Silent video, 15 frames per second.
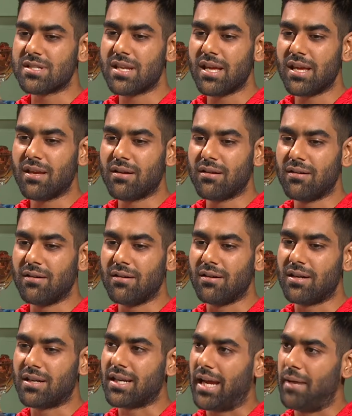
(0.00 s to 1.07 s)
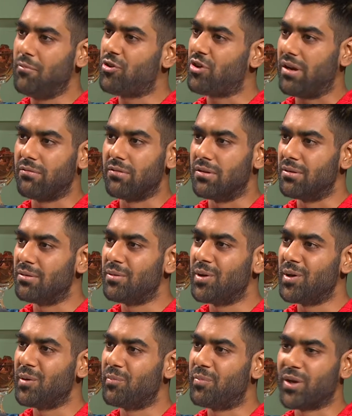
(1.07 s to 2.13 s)
like a time travel
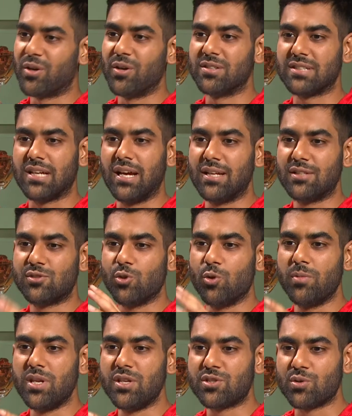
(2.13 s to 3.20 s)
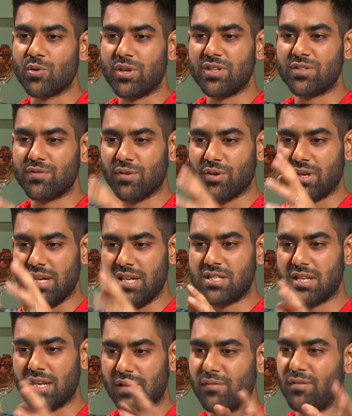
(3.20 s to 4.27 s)
because I had so many stories for each
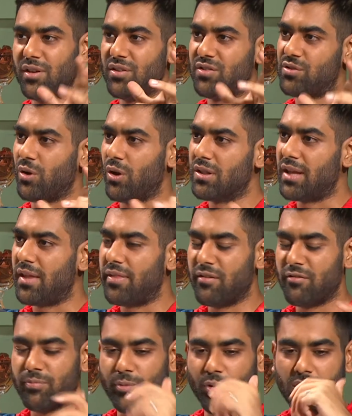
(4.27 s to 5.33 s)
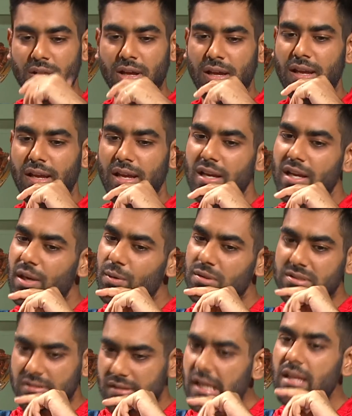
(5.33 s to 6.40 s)
and every stall that they've put. It
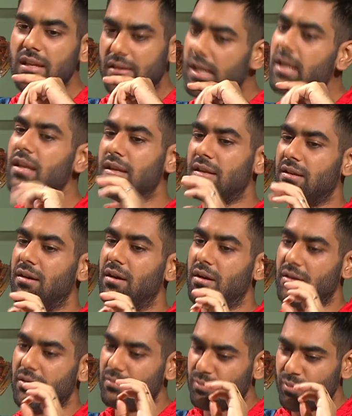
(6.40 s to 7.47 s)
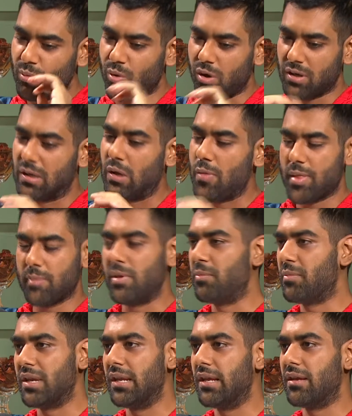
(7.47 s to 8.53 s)
was really, really a walk down the
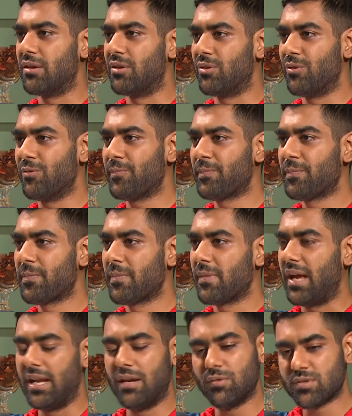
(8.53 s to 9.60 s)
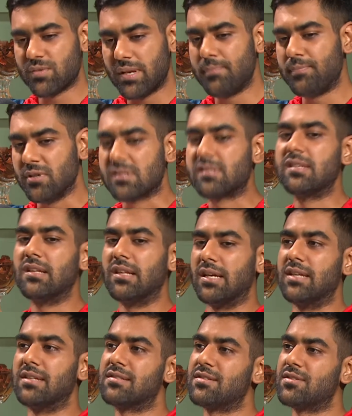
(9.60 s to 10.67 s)
memory lane, you know. And it was very
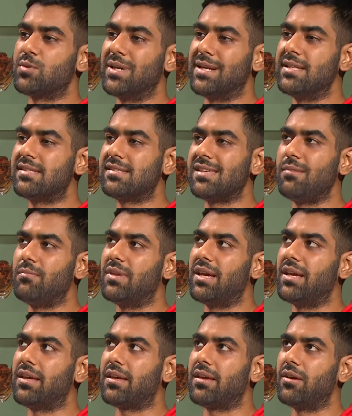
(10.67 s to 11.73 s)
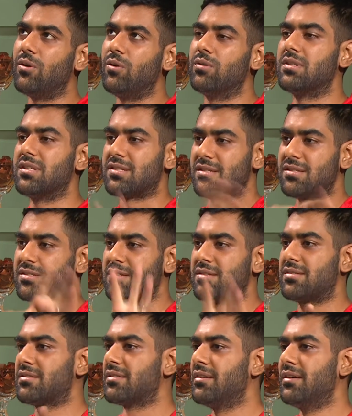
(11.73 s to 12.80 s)
personalized. So it didn't seem like, this is just